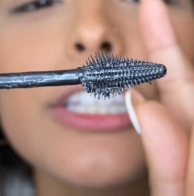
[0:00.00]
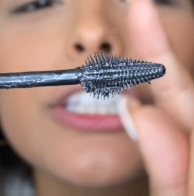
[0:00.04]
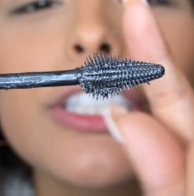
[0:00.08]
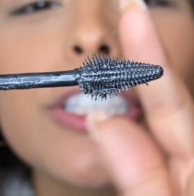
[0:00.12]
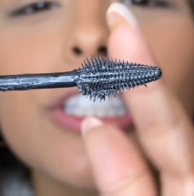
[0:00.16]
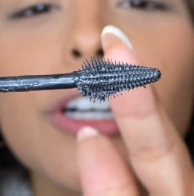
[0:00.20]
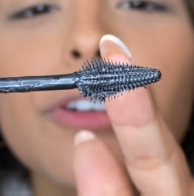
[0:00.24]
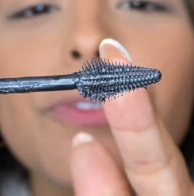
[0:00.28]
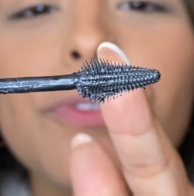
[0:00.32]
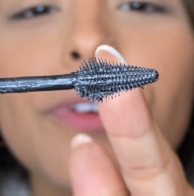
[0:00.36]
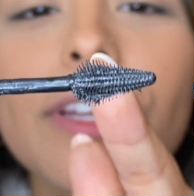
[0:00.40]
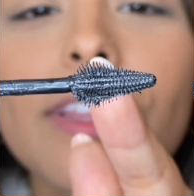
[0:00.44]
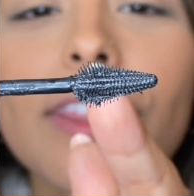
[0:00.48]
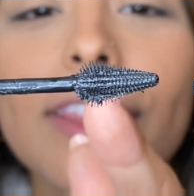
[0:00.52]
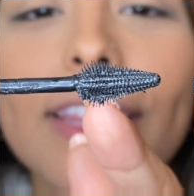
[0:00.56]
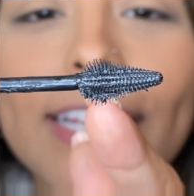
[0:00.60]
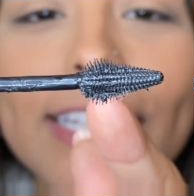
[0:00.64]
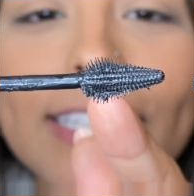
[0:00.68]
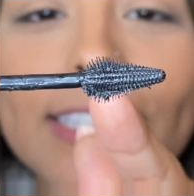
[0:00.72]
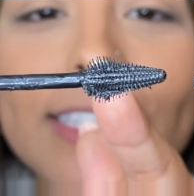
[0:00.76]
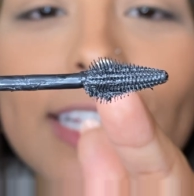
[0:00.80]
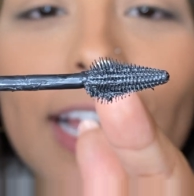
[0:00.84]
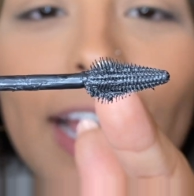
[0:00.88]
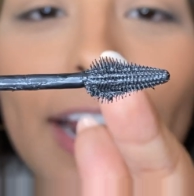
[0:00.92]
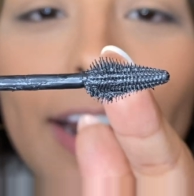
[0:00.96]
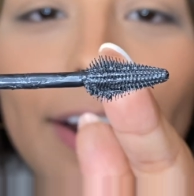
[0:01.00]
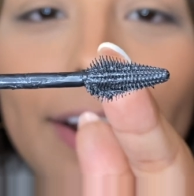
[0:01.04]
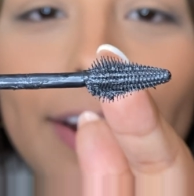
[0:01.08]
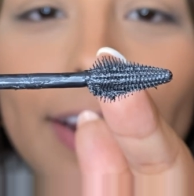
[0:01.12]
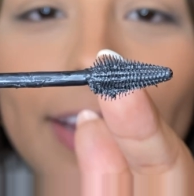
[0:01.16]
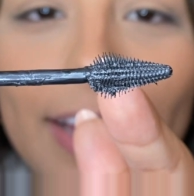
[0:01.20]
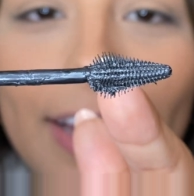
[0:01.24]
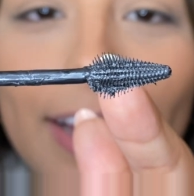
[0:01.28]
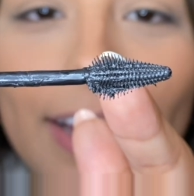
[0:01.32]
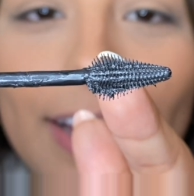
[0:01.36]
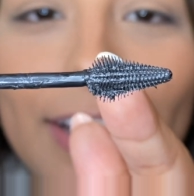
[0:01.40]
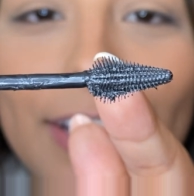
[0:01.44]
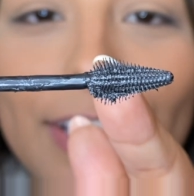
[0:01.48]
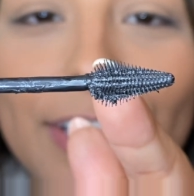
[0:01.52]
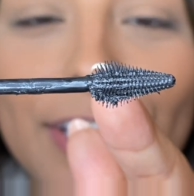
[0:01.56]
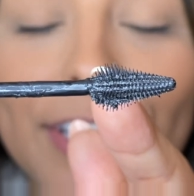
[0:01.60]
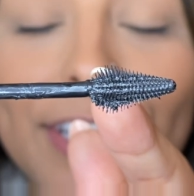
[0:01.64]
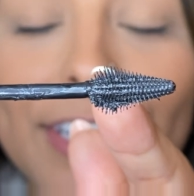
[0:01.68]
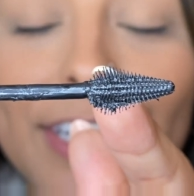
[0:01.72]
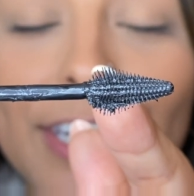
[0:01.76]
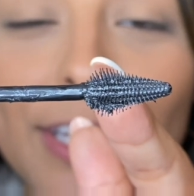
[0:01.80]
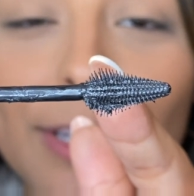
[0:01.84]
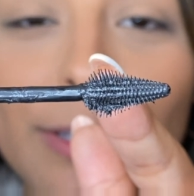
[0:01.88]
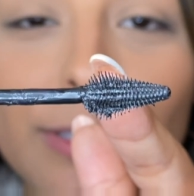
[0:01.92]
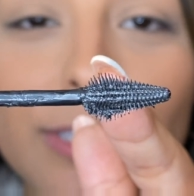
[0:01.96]
So for this area, you're
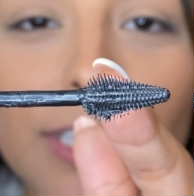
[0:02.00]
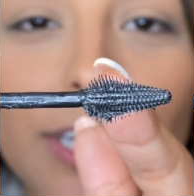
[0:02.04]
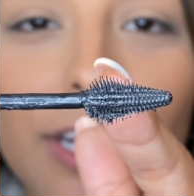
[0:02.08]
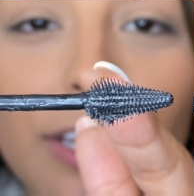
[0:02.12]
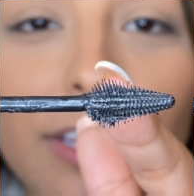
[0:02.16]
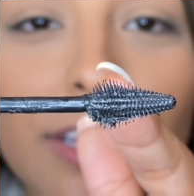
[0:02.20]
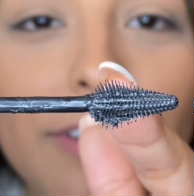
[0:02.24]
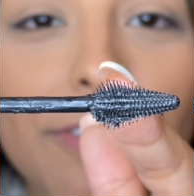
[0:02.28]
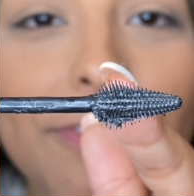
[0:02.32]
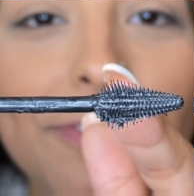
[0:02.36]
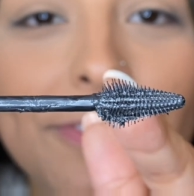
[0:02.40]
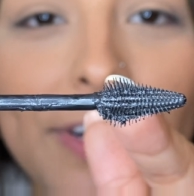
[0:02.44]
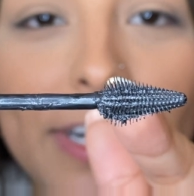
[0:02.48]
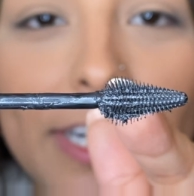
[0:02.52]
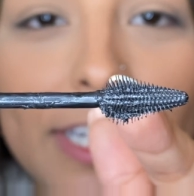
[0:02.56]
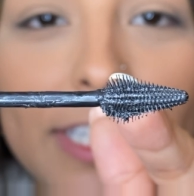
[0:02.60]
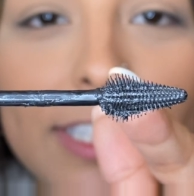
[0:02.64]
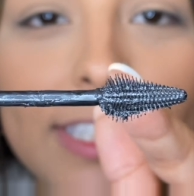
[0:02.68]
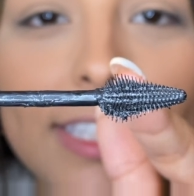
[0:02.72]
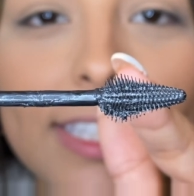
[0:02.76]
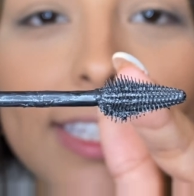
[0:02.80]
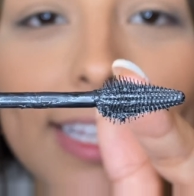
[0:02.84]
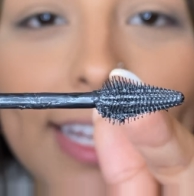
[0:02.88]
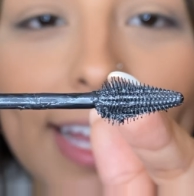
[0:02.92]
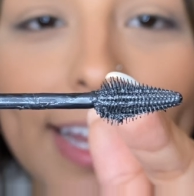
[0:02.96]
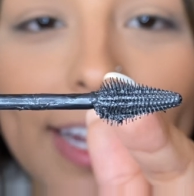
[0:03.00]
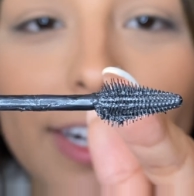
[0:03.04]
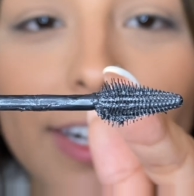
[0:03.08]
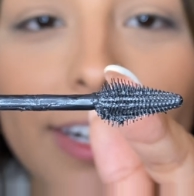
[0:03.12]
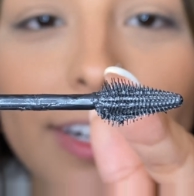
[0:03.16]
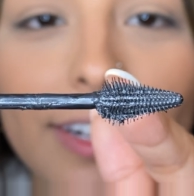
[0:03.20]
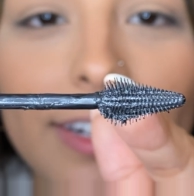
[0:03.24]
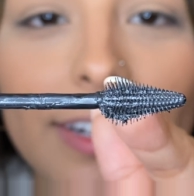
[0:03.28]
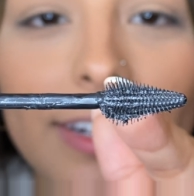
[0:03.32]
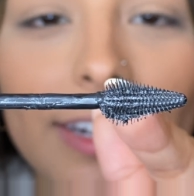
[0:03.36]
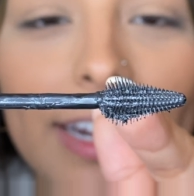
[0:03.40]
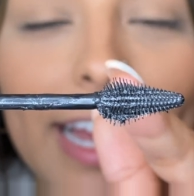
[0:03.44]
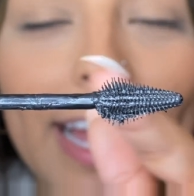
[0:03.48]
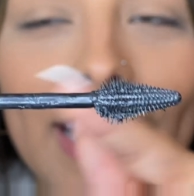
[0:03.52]
gonna use it on the first layer.